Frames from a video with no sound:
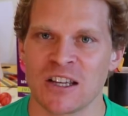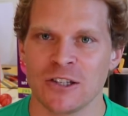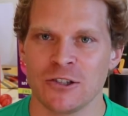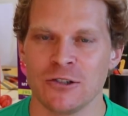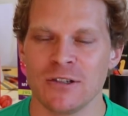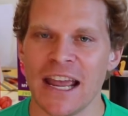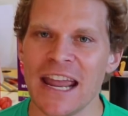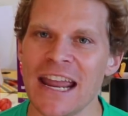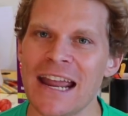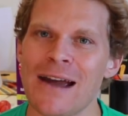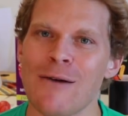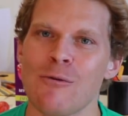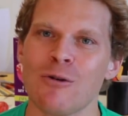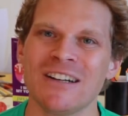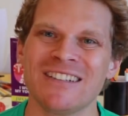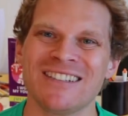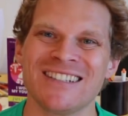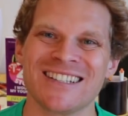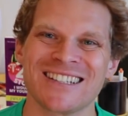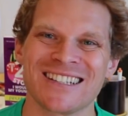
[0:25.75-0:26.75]
Today, I
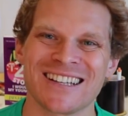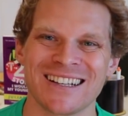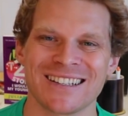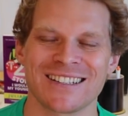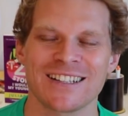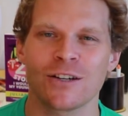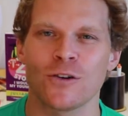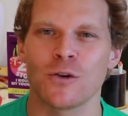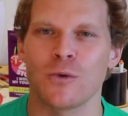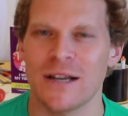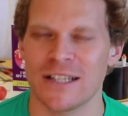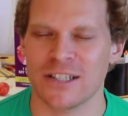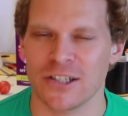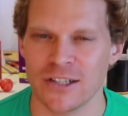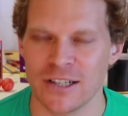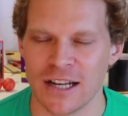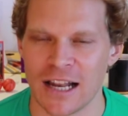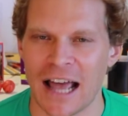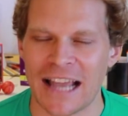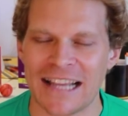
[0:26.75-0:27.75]
want to discuss a
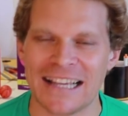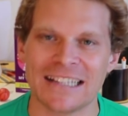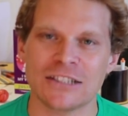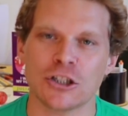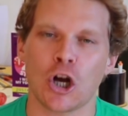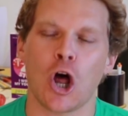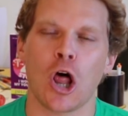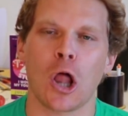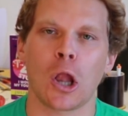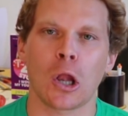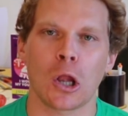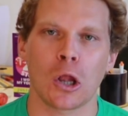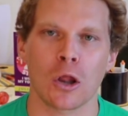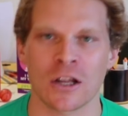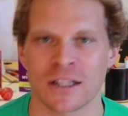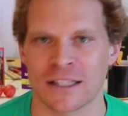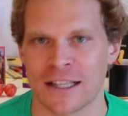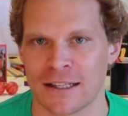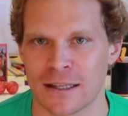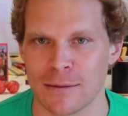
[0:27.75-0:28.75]
question that I get a
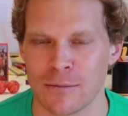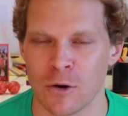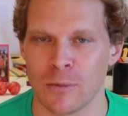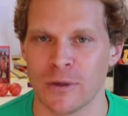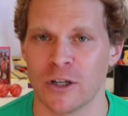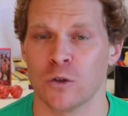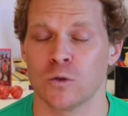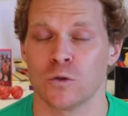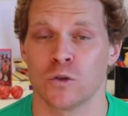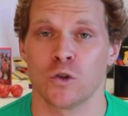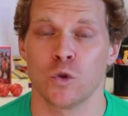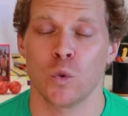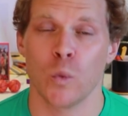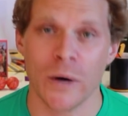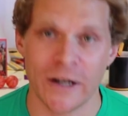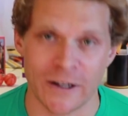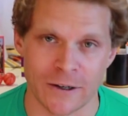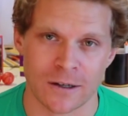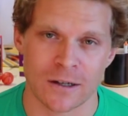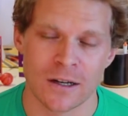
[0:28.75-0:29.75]
lot at the moment on
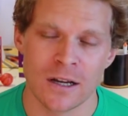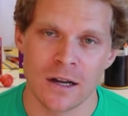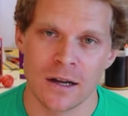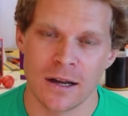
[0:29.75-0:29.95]
Twitter.